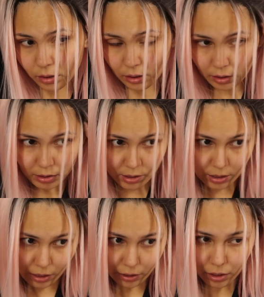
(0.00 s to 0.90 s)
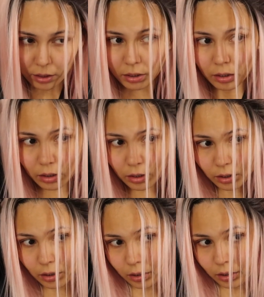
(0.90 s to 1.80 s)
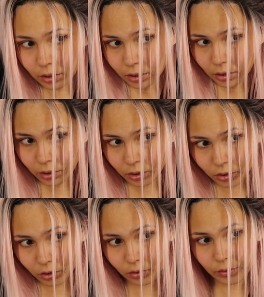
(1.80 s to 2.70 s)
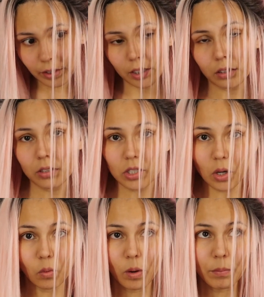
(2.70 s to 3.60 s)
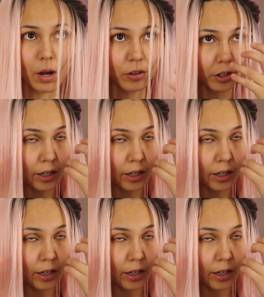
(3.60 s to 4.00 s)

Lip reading: gonna tie it over there so it won't bother.